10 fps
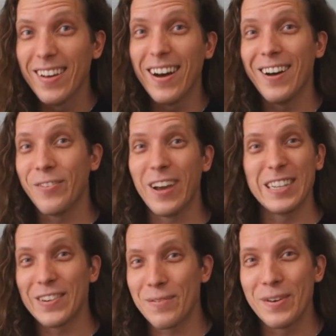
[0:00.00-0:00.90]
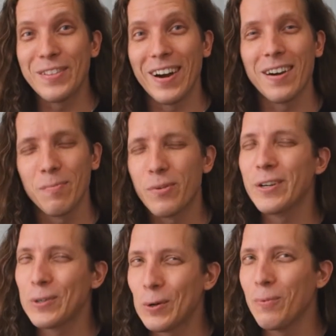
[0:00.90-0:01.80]
If you guys ever been there,
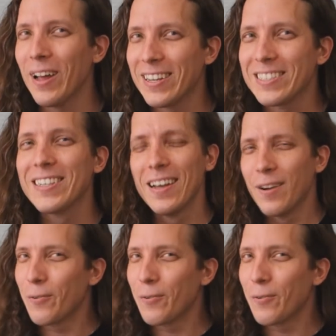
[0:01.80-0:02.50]
pretty cool place.